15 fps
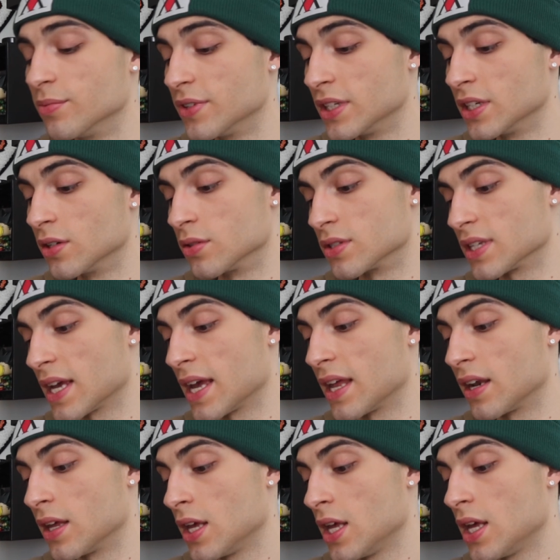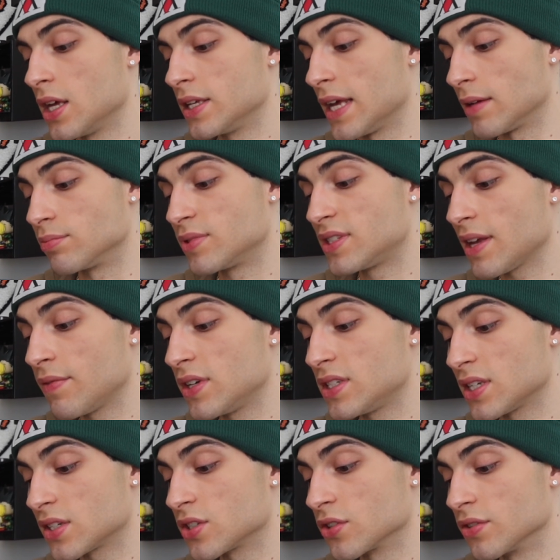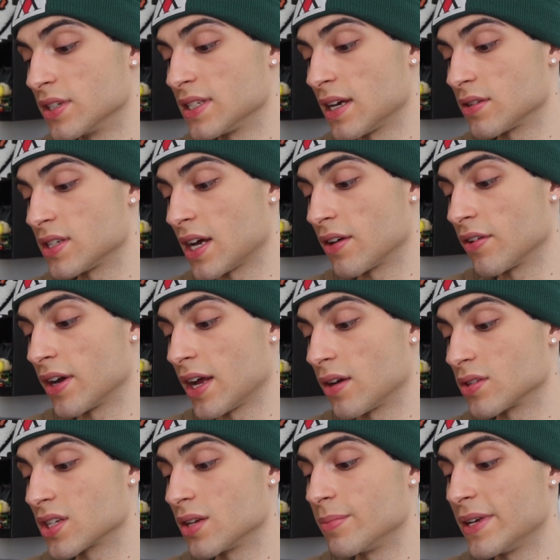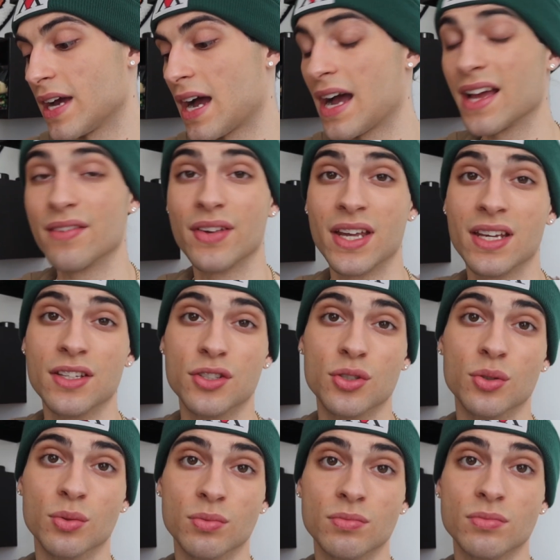videos, and yeah, 76 degrees outside right now. It's going to be a high of 82.